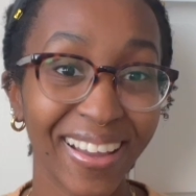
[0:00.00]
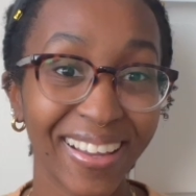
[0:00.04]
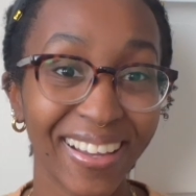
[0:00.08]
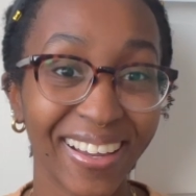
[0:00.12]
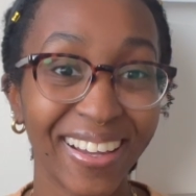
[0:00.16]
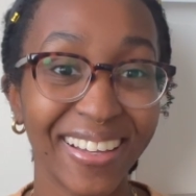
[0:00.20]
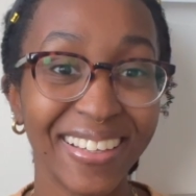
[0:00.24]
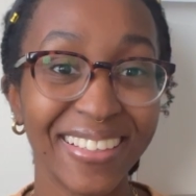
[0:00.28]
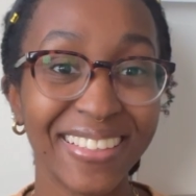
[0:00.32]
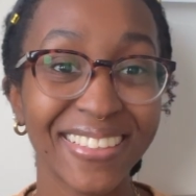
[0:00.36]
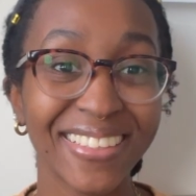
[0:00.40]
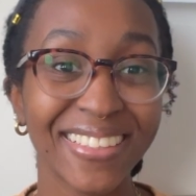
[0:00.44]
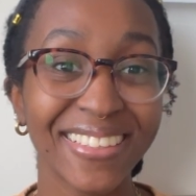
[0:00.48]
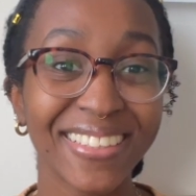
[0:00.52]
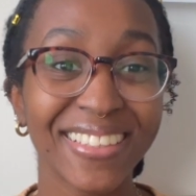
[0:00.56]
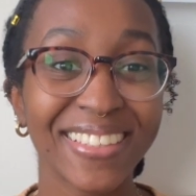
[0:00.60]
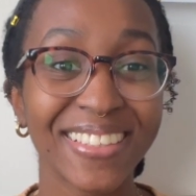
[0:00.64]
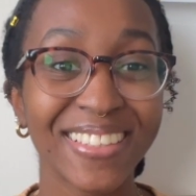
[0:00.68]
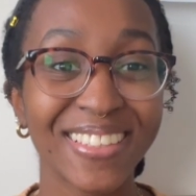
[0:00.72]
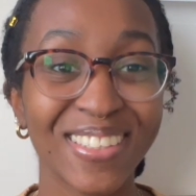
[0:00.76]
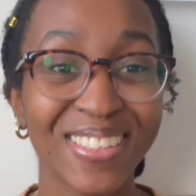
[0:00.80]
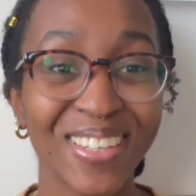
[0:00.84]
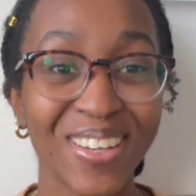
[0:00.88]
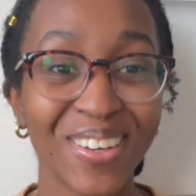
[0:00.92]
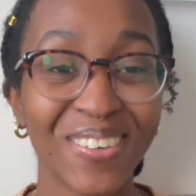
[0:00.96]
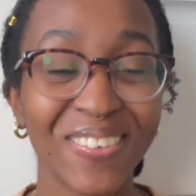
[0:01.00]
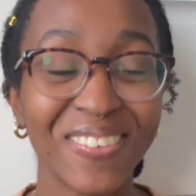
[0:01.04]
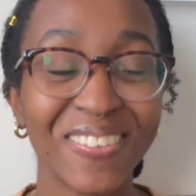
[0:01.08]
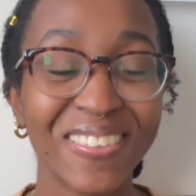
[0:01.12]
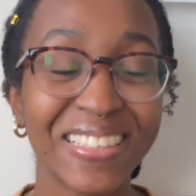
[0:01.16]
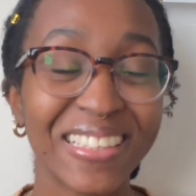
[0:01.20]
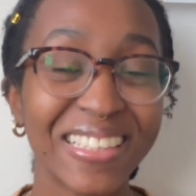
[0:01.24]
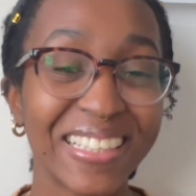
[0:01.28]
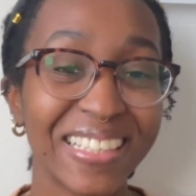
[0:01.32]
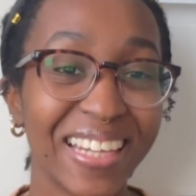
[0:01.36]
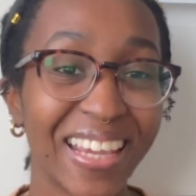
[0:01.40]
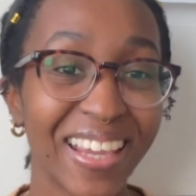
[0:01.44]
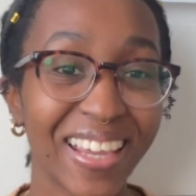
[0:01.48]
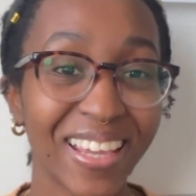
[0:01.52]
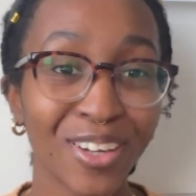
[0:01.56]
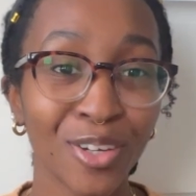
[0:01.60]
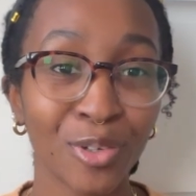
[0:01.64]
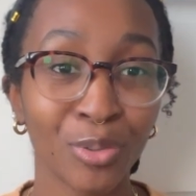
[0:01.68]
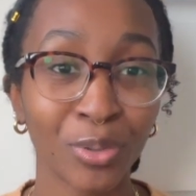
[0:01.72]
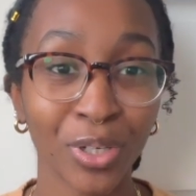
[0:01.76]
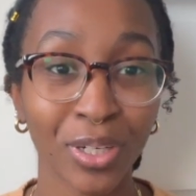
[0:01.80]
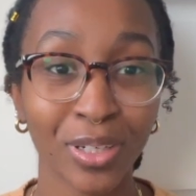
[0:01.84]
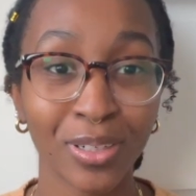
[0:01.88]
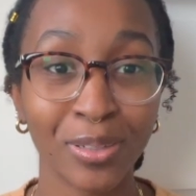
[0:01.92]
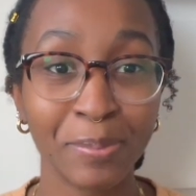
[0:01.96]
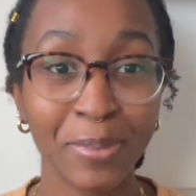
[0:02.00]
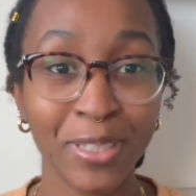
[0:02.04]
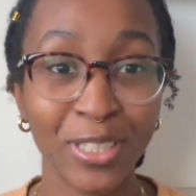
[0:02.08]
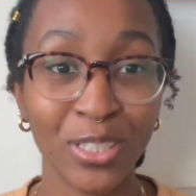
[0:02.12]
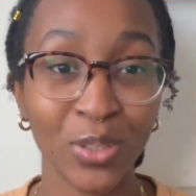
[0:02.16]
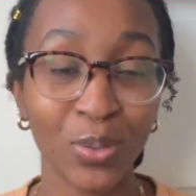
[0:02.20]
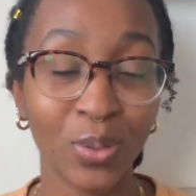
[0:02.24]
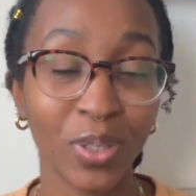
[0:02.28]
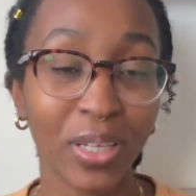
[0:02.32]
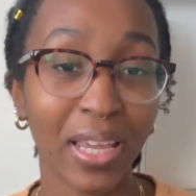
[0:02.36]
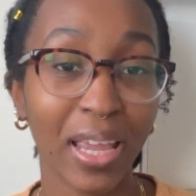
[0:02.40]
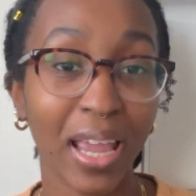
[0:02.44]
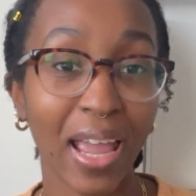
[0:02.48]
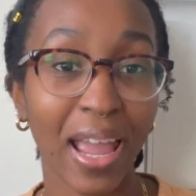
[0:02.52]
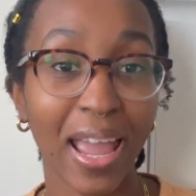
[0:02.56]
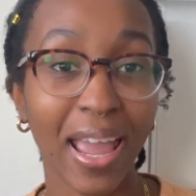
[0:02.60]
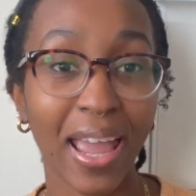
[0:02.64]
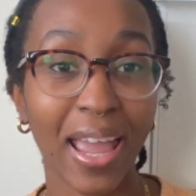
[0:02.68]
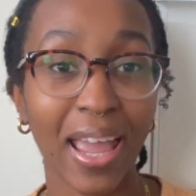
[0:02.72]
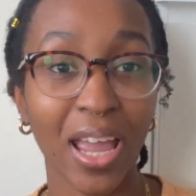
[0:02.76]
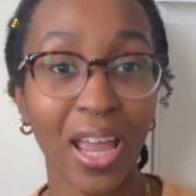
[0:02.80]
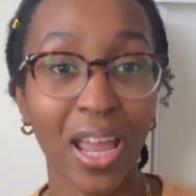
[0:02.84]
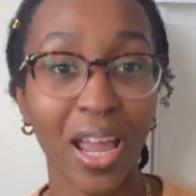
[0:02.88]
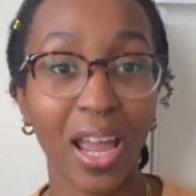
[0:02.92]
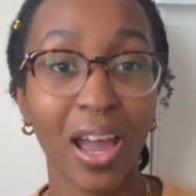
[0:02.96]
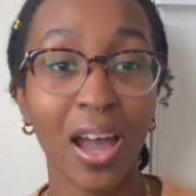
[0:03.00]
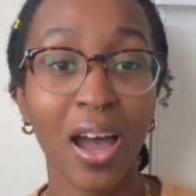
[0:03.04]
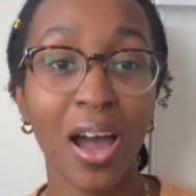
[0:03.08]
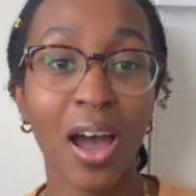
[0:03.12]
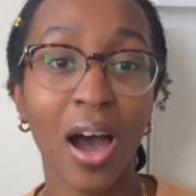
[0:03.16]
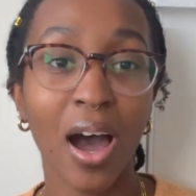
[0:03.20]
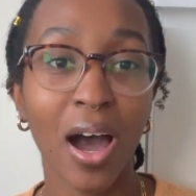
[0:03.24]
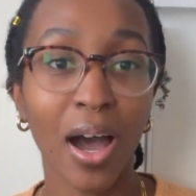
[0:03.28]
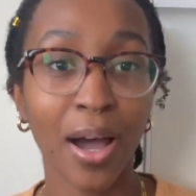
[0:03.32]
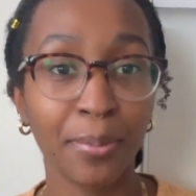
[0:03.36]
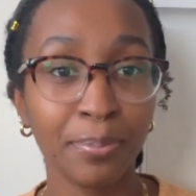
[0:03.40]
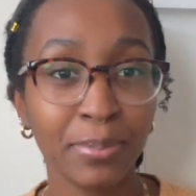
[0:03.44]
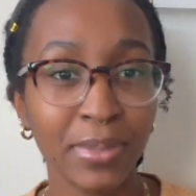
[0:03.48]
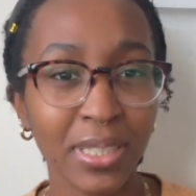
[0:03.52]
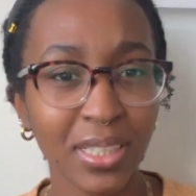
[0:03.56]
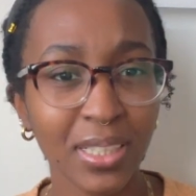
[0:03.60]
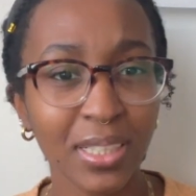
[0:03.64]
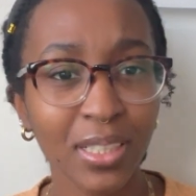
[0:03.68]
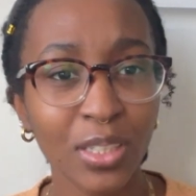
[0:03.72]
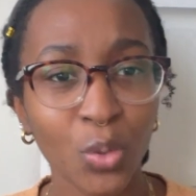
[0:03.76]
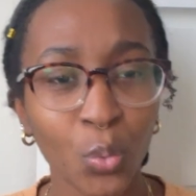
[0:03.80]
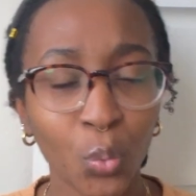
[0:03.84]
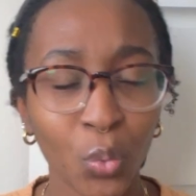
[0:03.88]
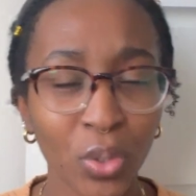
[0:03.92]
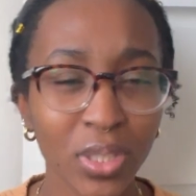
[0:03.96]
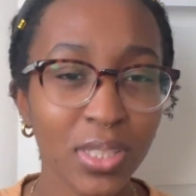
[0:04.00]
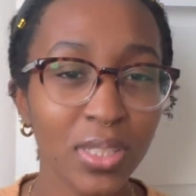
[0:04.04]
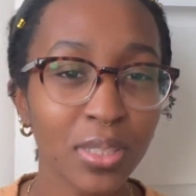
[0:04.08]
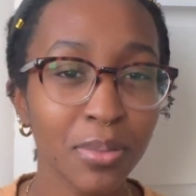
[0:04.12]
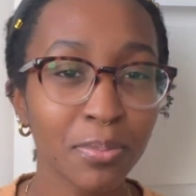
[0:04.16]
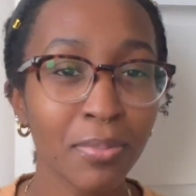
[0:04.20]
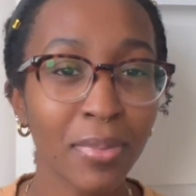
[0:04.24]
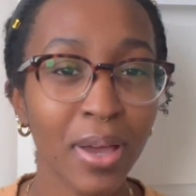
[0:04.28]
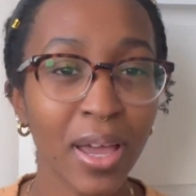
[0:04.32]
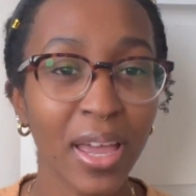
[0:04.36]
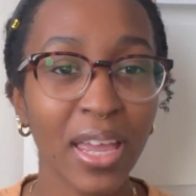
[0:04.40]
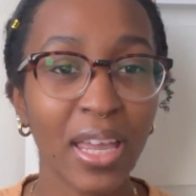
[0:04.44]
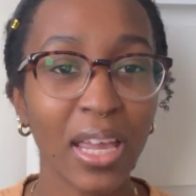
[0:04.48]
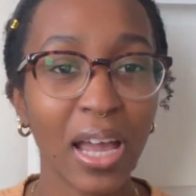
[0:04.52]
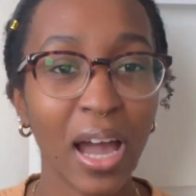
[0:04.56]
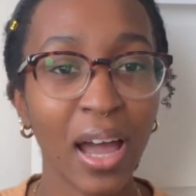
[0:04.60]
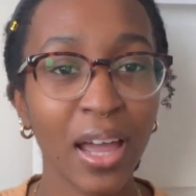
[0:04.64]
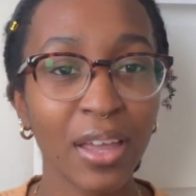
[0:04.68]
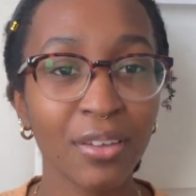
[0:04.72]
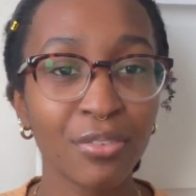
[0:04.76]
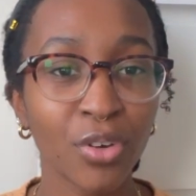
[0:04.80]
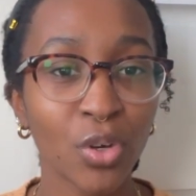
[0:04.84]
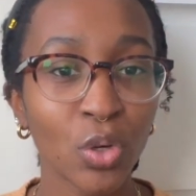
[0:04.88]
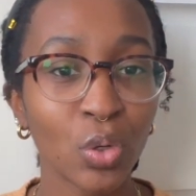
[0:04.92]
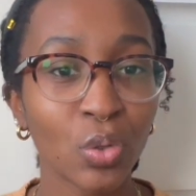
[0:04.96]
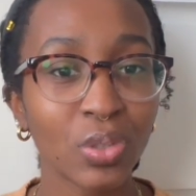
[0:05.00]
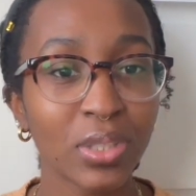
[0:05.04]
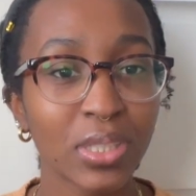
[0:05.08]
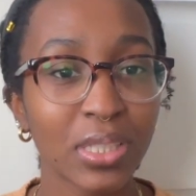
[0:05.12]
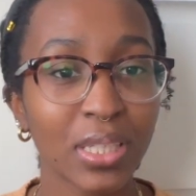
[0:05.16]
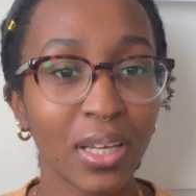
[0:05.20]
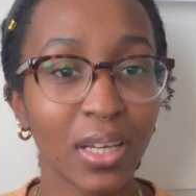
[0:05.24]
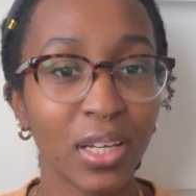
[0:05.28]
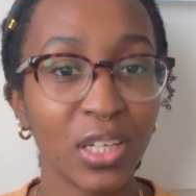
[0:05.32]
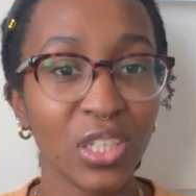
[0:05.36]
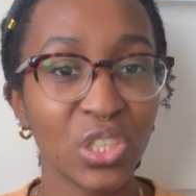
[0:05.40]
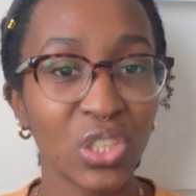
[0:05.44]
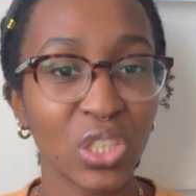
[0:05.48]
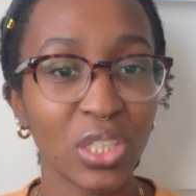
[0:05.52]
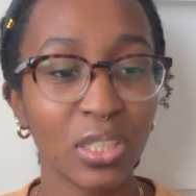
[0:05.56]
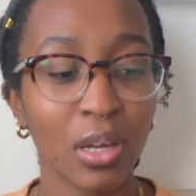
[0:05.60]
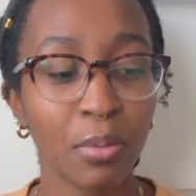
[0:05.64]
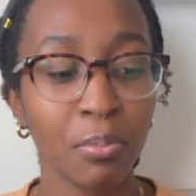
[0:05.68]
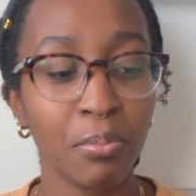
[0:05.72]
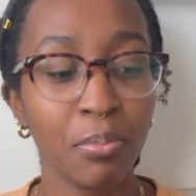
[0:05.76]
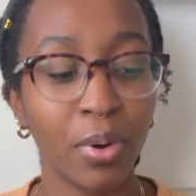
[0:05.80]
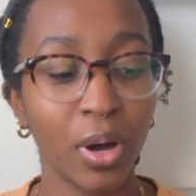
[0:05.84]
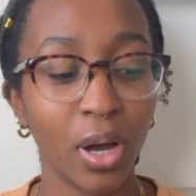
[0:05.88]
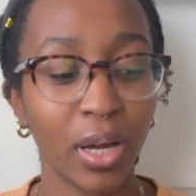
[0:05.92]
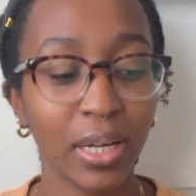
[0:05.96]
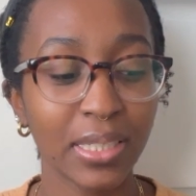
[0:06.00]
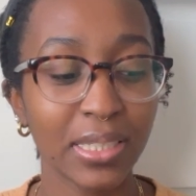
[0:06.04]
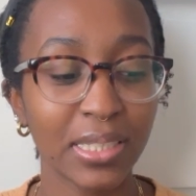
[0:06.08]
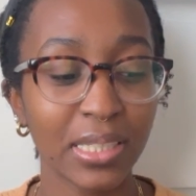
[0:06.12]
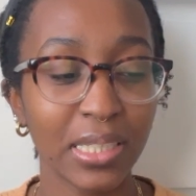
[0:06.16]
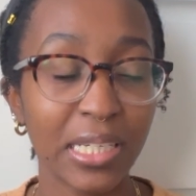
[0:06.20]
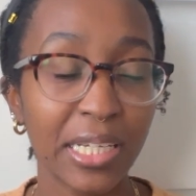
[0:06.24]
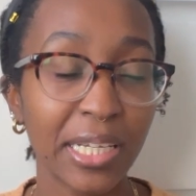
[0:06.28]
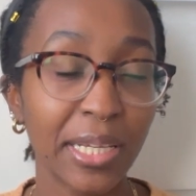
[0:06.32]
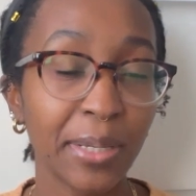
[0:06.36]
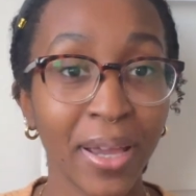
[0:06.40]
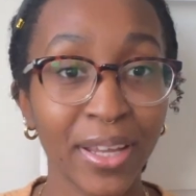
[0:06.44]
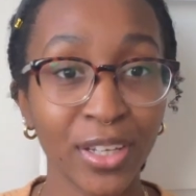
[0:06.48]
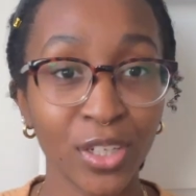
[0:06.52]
guys, so today we're gonna be doing a updated what's in my iPhone slash an unboxing.